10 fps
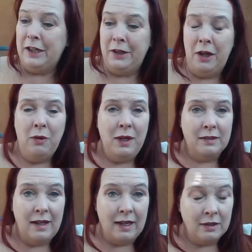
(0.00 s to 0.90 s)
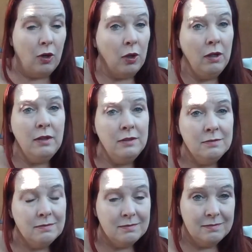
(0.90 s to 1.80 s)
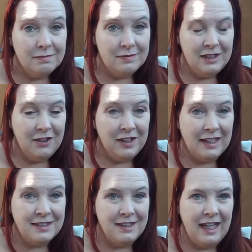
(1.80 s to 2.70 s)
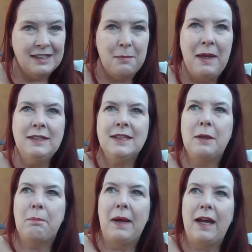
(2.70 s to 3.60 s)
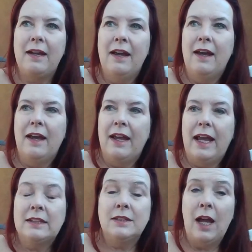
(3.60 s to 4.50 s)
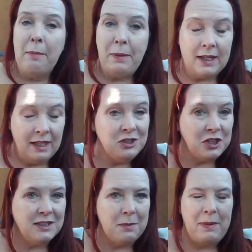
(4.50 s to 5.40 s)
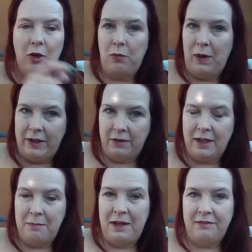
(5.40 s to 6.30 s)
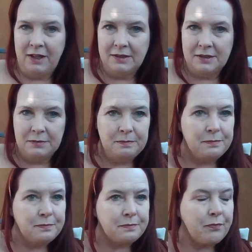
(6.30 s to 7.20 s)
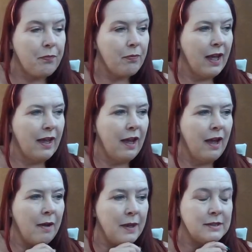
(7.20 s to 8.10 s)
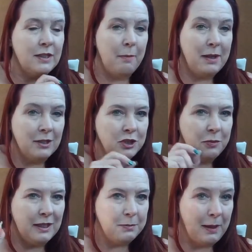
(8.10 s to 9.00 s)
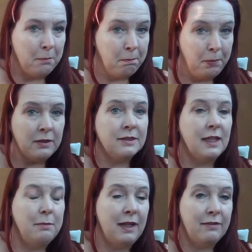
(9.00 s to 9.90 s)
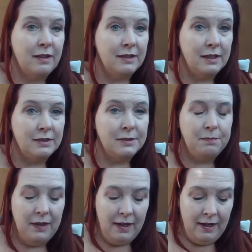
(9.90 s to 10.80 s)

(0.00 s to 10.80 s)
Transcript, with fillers: you know, and, and go her. You know, that's that's amazing. But it's not because she's a better writer than my friend. Uh, it's not because she writes better books than my friend does.